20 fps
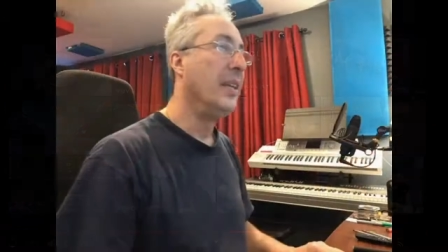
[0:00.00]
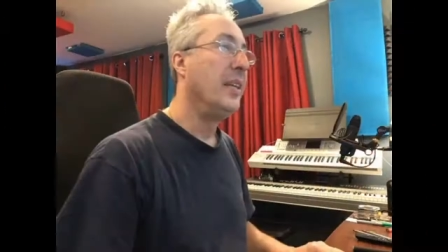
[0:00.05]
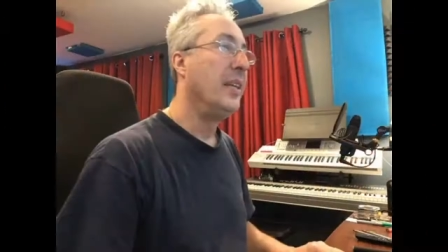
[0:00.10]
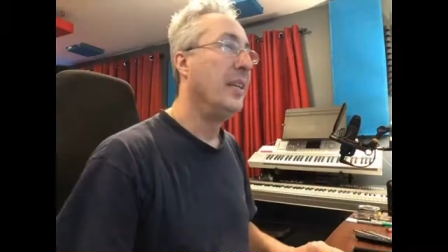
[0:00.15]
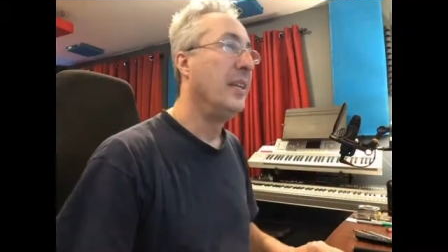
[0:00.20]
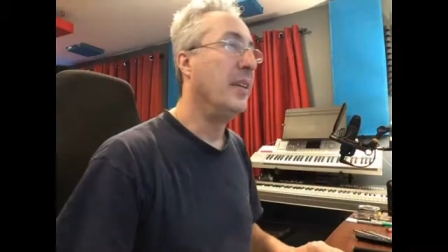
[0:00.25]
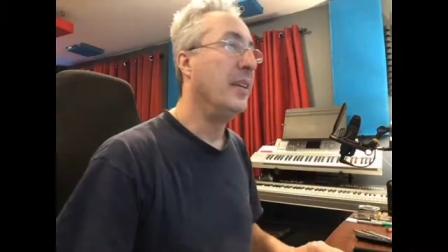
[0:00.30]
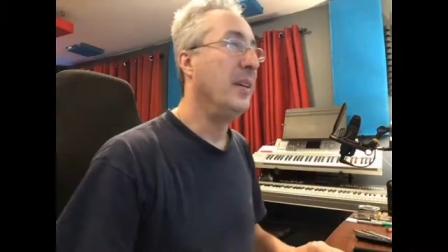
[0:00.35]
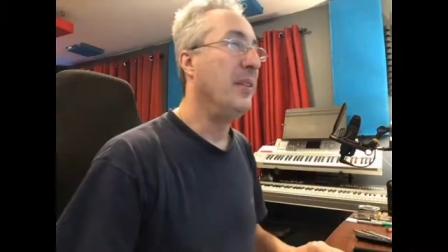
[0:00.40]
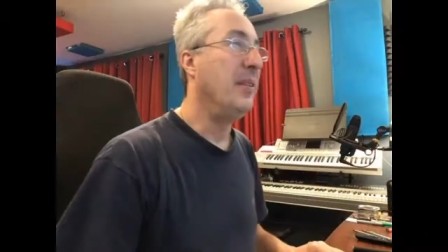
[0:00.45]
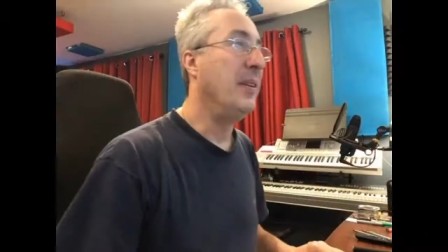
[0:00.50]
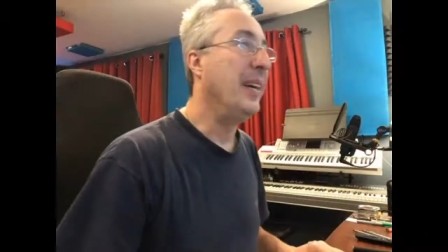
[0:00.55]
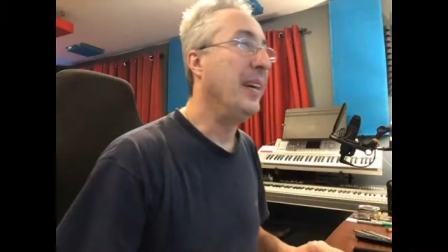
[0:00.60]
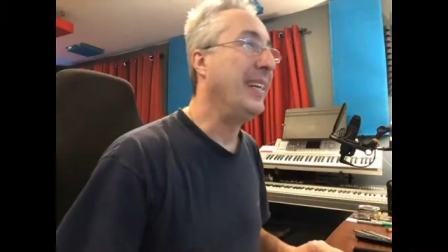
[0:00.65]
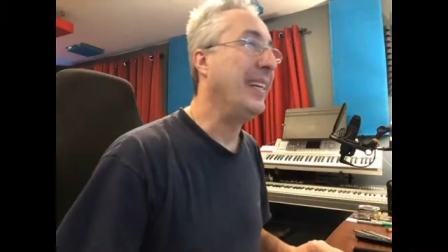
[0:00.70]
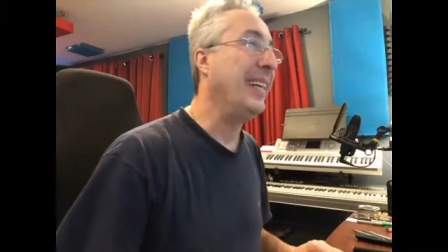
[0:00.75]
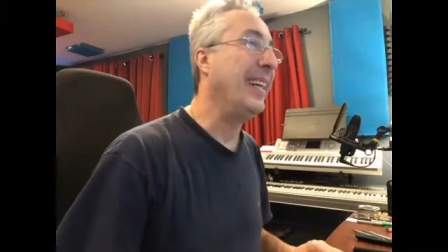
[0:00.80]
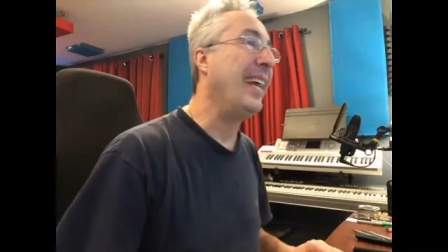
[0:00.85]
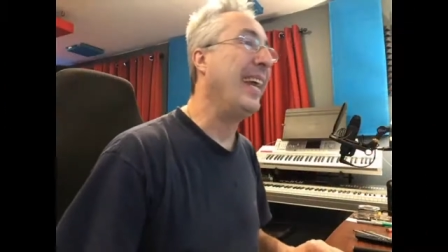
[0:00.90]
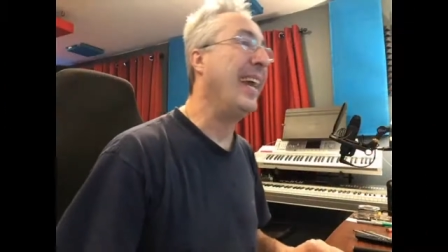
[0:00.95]
All
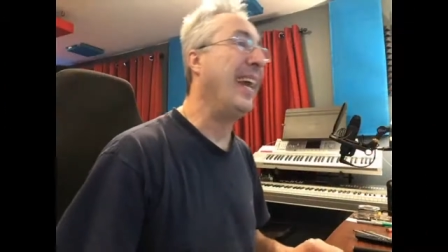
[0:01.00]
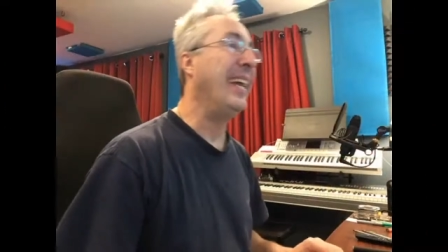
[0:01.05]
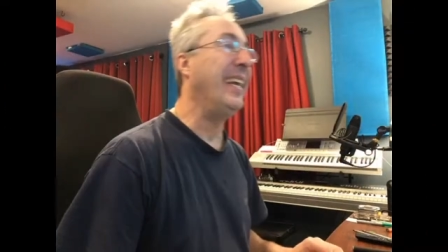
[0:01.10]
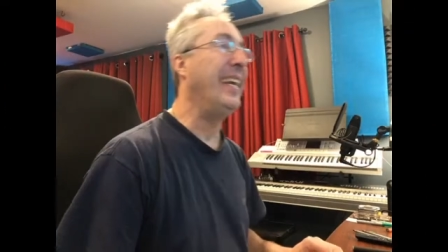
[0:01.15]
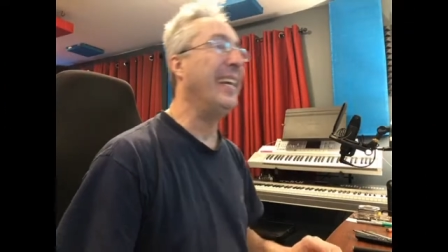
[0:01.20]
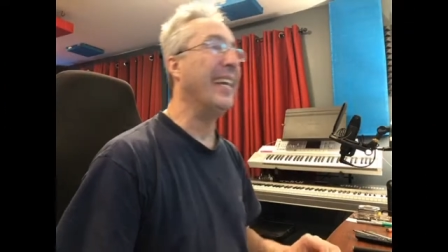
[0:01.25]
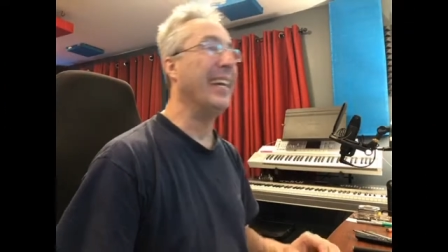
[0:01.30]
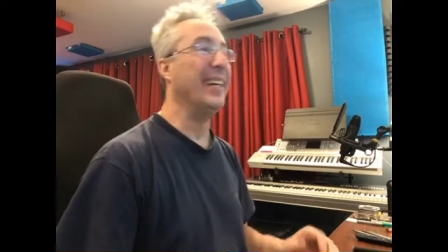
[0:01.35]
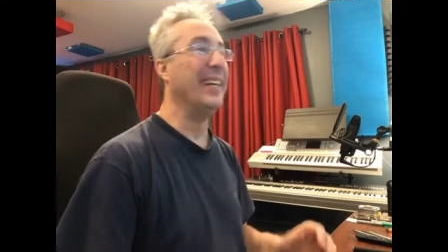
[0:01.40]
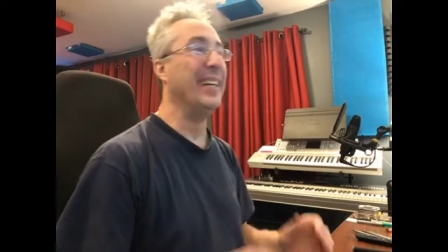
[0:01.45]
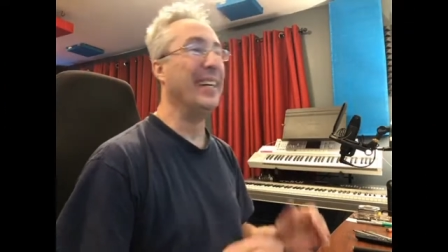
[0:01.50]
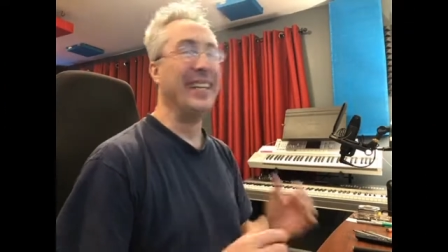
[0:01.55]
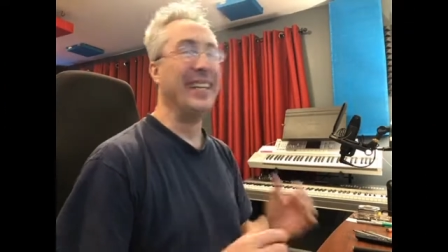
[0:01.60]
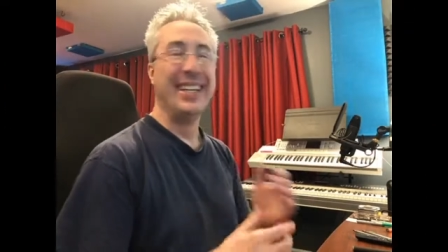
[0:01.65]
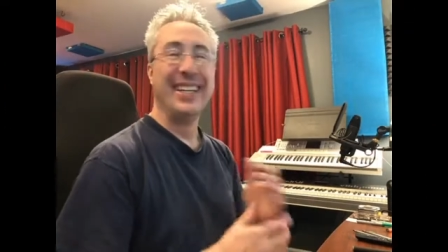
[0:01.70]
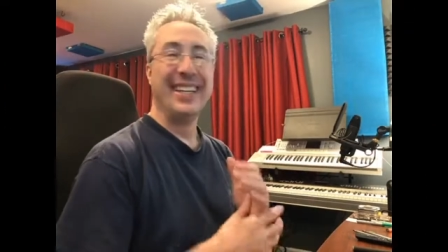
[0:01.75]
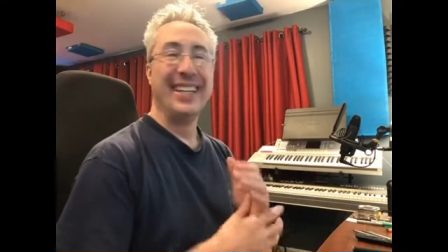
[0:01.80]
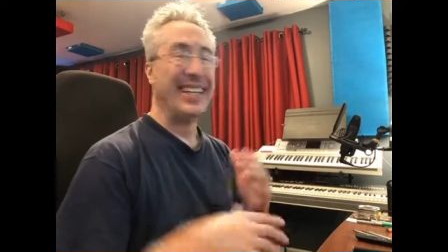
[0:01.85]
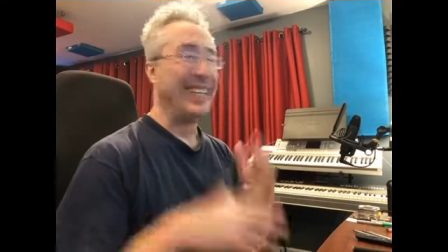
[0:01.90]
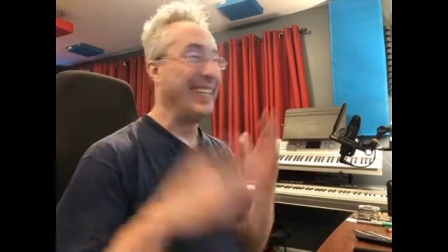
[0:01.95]
right.
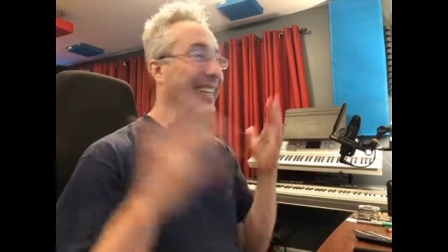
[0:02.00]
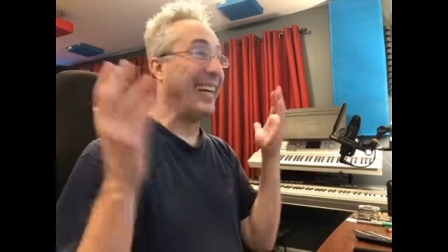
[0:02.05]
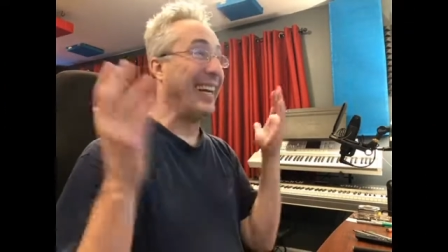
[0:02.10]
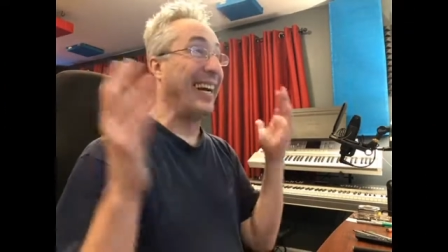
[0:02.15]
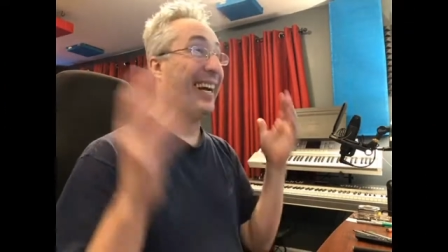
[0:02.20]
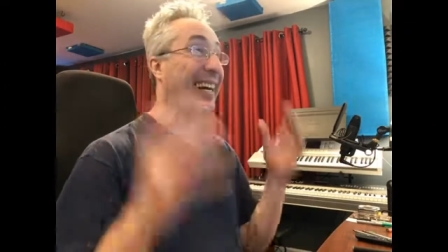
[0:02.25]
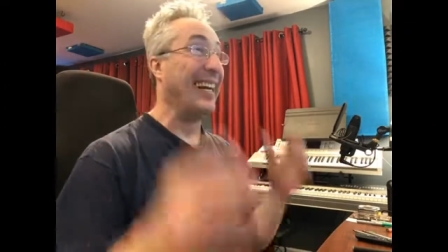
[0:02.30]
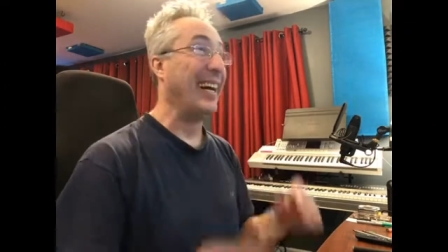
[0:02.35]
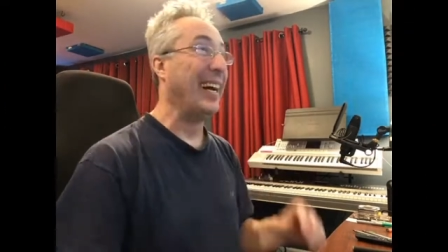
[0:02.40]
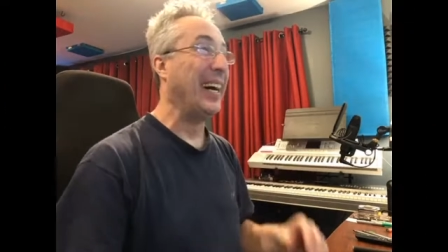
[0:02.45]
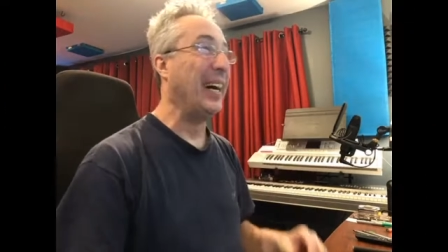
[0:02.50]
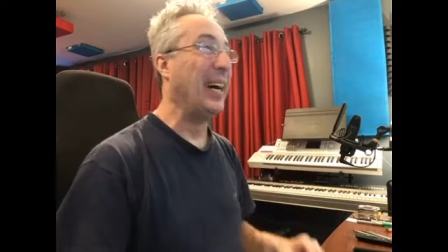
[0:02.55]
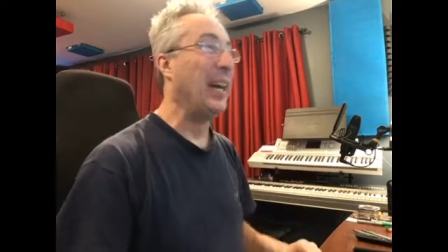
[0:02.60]
Yeah.